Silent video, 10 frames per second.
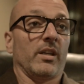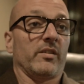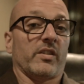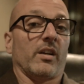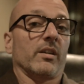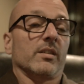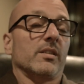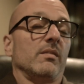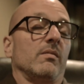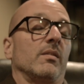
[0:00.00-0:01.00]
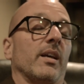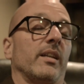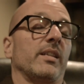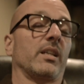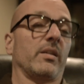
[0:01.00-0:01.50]
and start
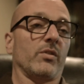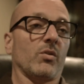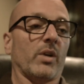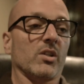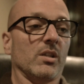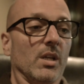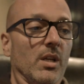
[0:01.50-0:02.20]
kind of take a different direction.